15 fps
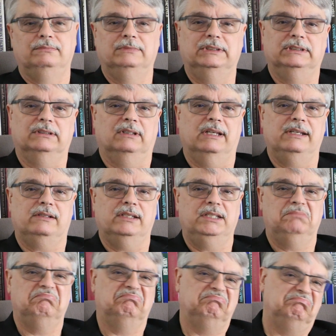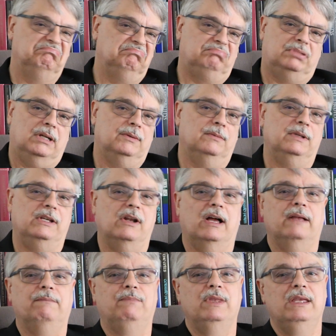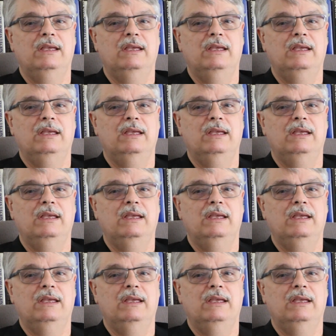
Is it likely? Probably not.